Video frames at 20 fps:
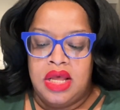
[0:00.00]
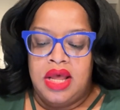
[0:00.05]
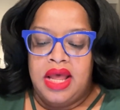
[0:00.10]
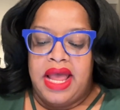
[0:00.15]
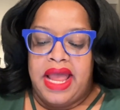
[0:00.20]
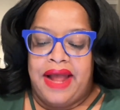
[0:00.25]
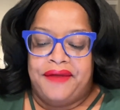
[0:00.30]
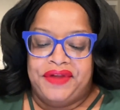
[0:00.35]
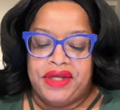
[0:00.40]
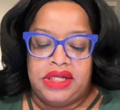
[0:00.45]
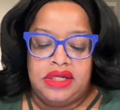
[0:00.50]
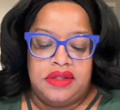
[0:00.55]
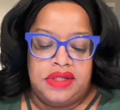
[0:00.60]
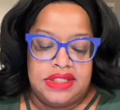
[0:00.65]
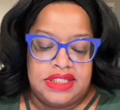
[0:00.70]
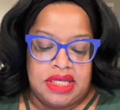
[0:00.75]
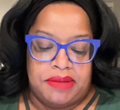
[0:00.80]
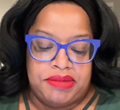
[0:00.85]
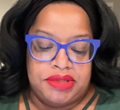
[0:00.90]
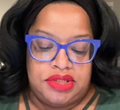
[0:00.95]
At the end of this
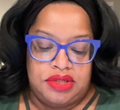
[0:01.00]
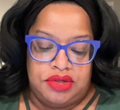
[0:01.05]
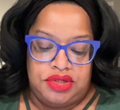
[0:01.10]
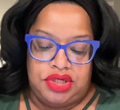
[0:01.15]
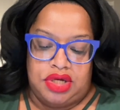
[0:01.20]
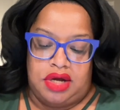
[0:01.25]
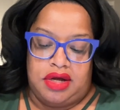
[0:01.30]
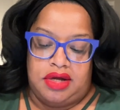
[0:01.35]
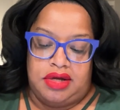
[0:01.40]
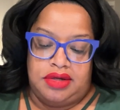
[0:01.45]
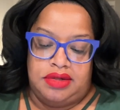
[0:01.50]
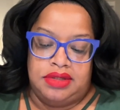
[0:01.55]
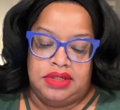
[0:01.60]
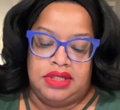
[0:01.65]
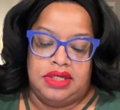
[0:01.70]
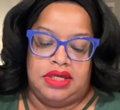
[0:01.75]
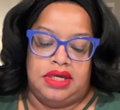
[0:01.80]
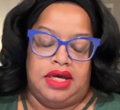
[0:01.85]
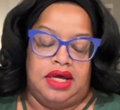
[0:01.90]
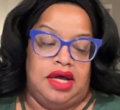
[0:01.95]
episode,
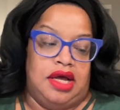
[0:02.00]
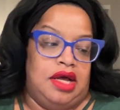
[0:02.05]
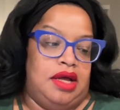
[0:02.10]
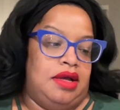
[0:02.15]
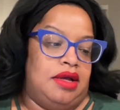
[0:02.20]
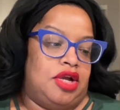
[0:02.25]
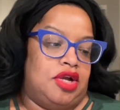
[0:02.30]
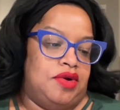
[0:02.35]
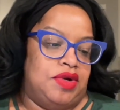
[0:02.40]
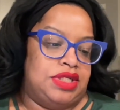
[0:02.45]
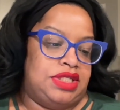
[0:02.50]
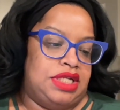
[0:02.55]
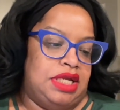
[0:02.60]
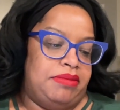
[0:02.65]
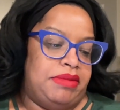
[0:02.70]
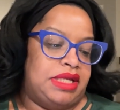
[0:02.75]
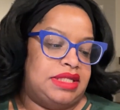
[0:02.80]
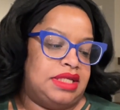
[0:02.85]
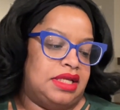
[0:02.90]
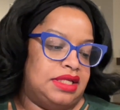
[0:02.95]
y'all, Christine
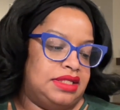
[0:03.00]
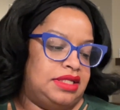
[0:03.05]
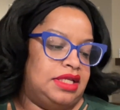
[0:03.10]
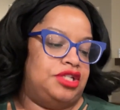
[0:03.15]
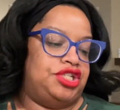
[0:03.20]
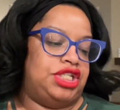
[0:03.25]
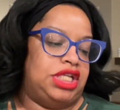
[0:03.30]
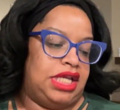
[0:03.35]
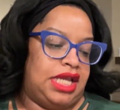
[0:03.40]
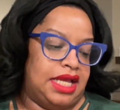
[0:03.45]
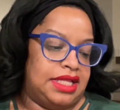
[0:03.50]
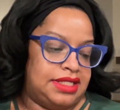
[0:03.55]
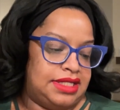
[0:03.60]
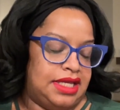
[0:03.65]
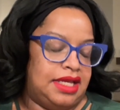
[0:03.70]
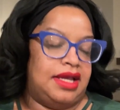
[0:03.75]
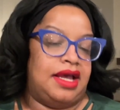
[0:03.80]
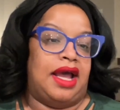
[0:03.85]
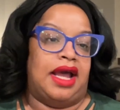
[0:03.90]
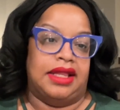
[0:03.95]
basically says she gets
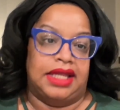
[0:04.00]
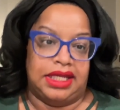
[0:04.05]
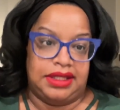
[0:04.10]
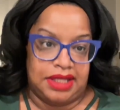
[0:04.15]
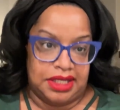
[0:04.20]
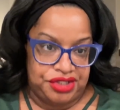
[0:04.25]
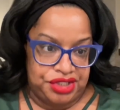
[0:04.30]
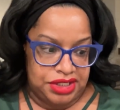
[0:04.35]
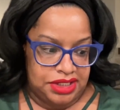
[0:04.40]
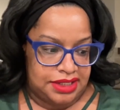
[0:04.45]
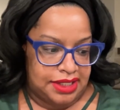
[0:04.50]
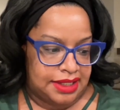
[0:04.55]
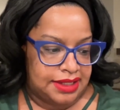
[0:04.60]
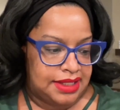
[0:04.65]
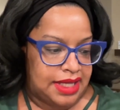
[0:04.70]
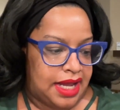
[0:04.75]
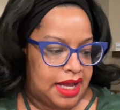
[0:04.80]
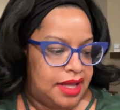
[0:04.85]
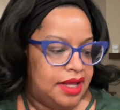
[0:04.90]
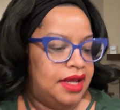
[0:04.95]
it. I like that she said
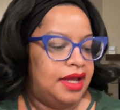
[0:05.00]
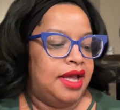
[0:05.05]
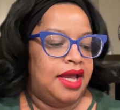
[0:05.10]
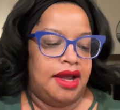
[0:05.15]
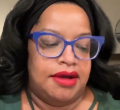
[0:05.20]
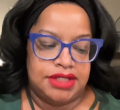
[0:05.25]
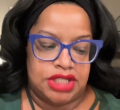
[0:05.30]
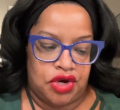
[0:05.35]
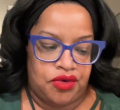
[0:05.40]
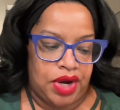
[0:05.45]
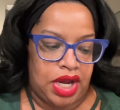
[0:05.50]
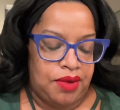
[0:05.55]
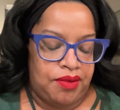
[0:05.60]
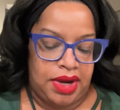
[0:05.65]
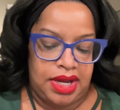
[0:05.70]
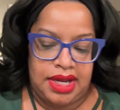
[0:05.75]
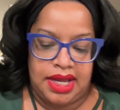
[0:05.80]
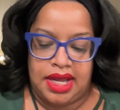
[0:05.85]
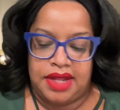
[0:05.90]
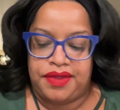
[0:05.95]
that. It was a great way
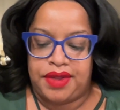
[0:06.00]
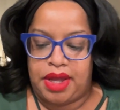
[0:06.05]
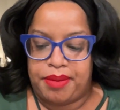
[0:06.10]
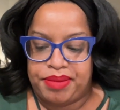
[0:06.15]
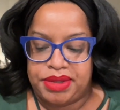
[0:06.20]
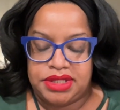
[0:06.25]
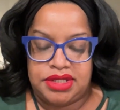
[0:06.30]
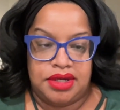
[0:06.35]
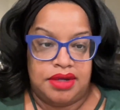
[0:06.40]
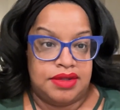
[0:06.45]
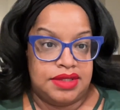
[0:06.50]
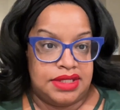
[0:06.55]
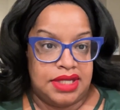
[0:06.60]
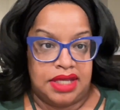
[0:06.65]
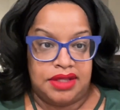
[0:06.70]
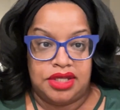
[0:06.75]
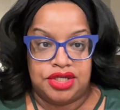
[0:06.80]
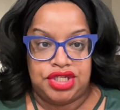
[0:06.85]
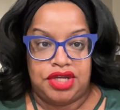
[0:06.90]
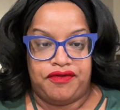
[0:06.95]
to end the episode,
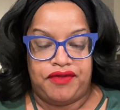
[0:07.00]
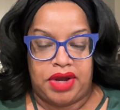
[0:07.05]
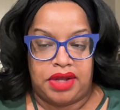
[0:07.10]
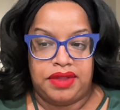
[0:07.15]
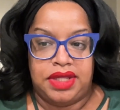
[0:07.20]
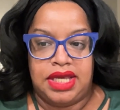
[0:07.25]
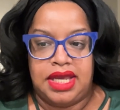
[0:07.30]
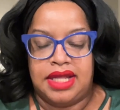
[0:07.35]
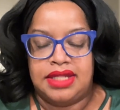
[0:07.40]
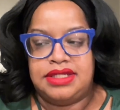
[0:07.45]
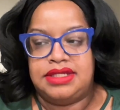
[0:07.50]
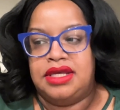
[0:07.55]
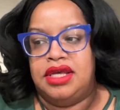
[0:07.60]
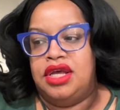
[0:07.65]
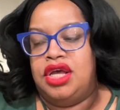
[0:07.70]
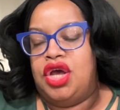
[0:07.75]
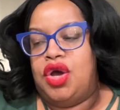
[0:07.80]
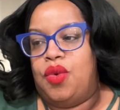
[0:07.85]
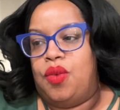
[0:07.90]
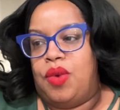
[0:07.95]
saying that she finally gets
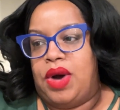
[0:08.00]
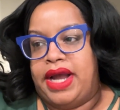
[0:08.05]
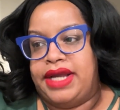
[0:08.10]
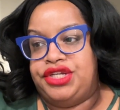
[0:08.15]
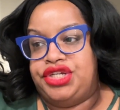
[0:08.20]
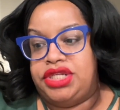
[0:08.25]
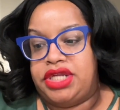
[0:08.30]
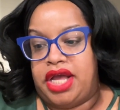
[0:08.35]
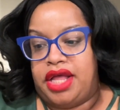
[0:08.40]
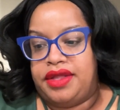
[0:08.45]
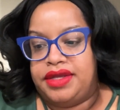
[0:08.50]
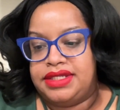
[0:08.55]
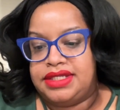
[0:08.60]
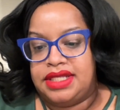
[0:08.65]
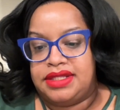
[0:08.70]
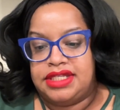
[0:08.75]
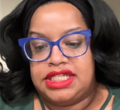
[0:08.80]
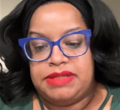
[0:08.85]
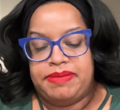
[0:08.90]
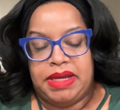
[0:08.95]
why Janelle is in
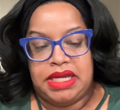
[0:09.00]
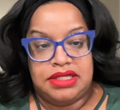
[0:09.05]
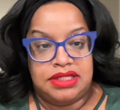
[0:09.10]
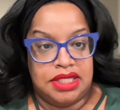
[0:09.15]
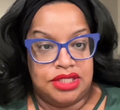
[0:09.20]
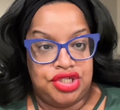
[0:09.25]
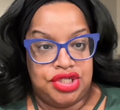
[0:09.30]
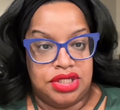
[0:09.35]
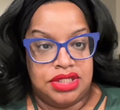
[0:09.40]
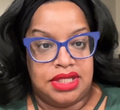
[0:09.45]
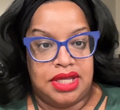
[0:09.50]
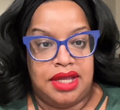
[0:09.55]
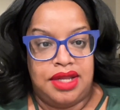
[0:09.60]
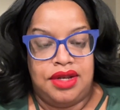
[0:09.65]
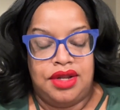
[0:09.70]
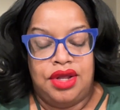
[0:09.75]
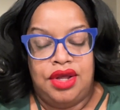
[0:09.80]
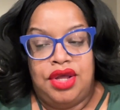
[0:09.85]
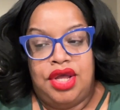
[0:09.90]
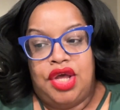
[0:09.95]
the space that she's
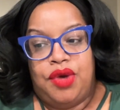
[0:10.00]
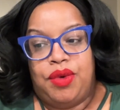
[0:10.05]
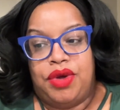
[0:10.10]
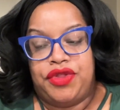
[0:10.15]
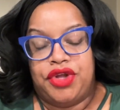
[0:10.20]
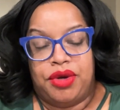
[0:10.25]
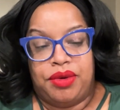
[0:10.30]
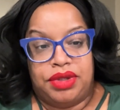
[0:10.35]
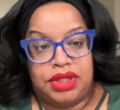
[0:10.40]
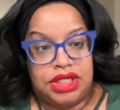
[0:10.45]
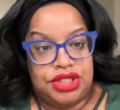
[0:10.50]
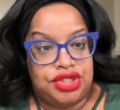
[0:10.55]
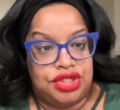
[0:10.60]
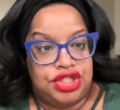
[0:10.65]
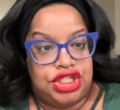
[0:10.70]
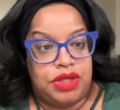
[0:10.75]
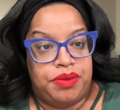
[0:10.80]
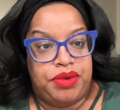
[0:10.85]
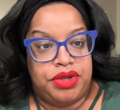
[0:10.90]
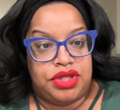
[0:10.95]
in with her
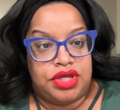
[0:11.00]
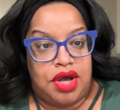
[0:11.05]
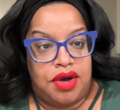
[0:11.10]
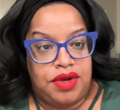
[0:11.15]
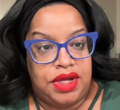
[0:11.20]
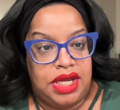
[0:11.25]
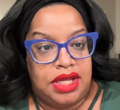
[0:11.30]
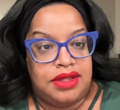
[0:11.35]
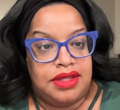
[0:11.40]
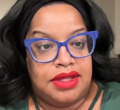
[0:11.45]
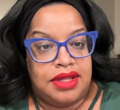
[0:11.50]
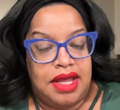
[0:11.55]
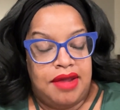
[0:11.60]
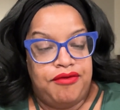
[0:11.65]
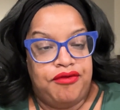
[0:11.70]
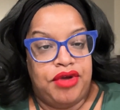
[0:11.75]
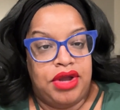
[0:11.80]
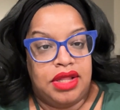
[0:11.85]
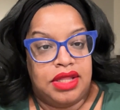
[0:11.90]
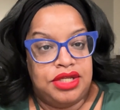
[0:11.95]
relationship with Cody. And
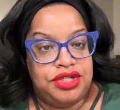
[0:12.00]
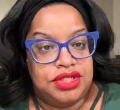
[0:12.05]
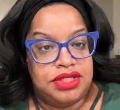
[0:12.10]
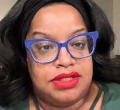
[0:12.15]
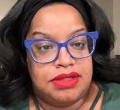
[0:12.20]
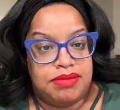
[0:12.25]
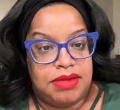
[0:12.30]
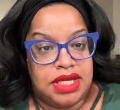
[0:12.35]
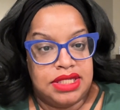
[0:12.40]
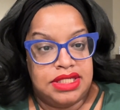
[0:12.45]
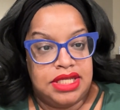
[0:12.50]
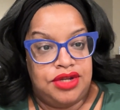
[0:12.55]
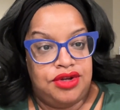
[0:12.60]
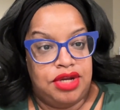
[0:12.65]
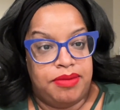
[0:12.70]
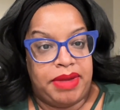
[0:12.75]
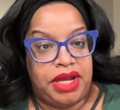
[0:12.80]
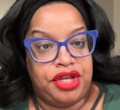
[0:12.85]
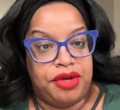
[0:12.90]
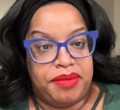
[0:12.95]
frankly, just continue to
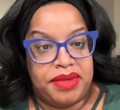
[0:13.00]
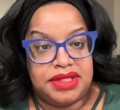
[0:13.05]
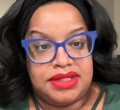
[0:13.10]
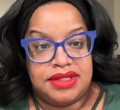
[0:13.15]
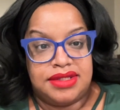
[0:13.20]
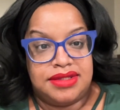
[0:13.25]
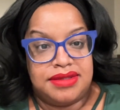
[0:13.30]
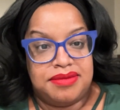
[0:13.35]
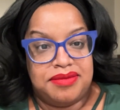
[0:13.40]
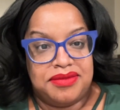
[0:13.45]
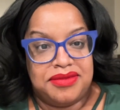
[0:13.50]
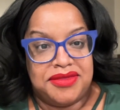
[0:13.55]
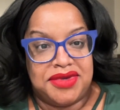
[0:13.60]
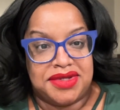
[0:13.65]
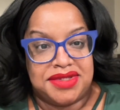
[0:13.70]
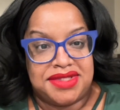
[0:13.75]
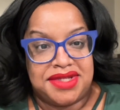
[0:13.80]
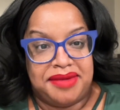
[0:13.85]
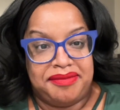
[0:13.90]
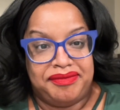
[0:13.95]
mind your business,
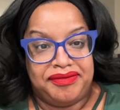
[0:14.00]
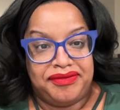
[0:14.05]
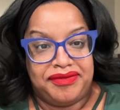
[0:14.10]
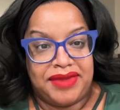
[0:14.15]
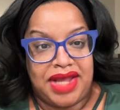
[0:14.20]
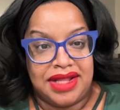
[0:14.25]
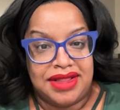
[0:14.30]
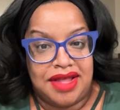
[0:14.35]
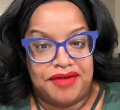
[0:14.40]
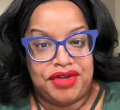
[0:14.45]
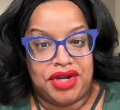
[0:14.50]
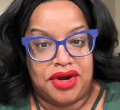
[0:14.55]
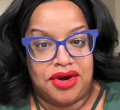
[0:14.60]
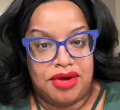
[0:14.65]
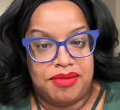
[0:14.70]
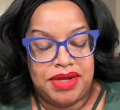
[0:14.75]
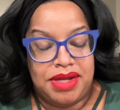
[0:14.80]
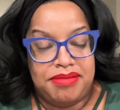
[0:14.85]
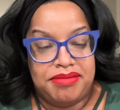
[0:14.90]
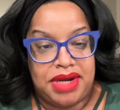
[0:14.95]
Christine. I love you, girl,
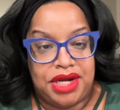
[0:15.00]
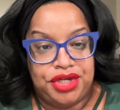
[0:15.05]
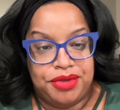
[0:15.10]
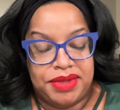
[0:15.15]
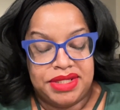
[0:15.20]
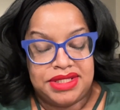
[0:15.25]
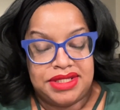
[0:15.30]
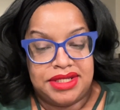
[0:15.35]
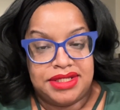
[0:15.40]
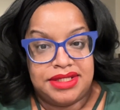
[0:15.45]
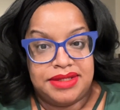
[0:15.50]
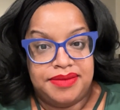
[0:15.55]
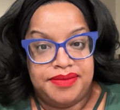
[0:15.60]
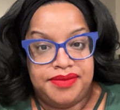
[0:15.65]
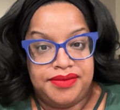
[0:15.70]
but mind your business.